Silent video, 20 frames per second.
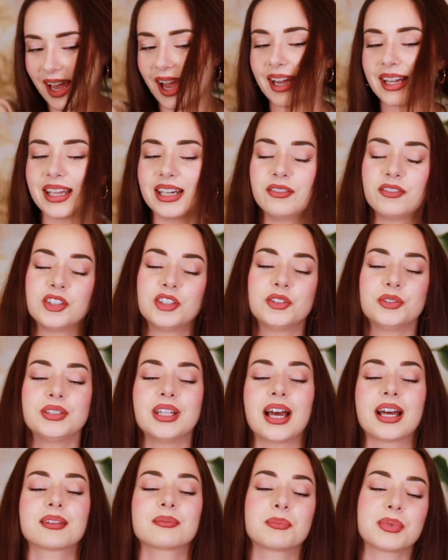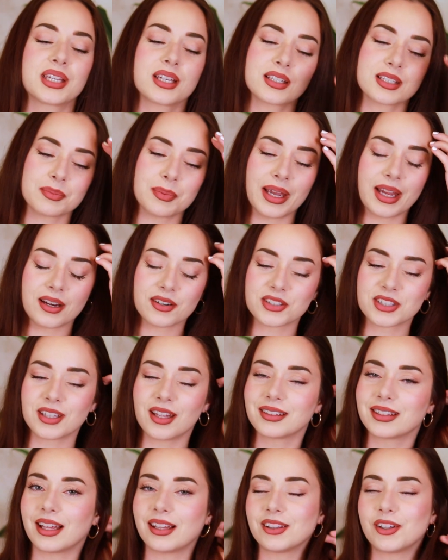I can't even do that because my hair's
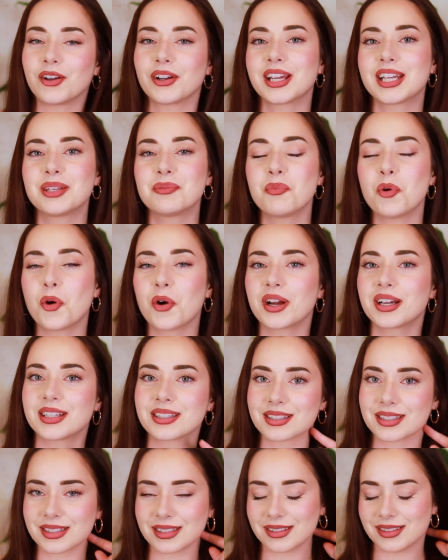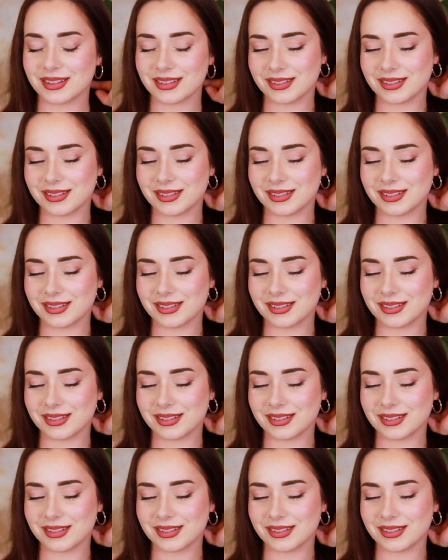not that long anymore and it's,